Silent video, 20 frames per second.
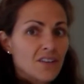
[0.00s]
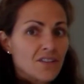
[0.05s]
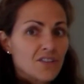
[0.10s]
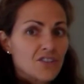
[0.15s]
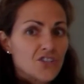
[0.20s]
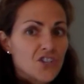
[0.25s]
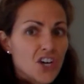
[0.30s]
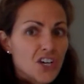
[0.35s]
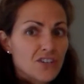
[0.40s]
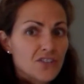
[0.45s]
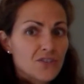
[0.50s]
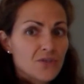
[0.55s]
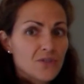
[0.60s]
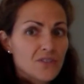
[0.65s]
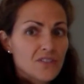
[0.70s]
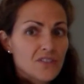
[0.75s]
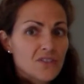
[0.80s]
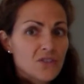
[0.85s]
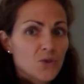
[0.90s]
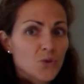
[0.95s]
The Jun
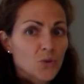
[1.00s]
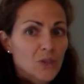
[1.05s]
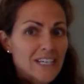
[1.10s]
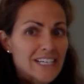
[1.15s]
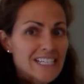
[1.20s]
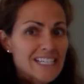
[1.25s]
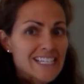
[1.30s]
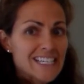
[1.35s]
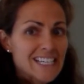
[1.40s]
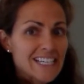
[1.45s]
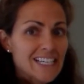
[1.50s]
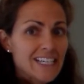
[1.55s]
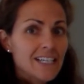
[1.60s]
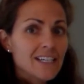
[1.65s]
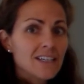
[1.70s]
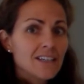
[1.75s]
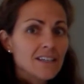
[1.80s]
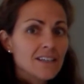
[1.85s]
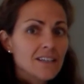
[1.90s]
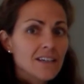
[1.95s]
uses green
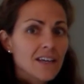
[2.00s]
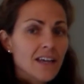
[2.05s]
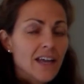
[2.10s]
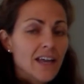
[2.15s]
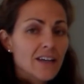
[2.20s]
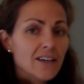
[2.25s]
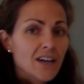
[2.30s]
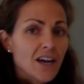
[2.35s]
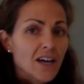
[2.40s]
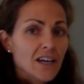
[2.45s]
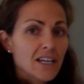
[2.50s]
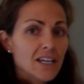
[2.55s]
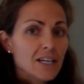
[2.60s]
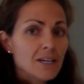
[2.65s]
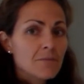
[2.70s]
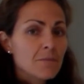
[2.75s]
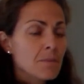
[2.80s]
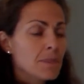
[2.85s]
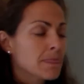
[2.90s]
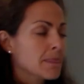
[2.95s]
tea and
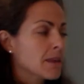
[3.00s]
honey,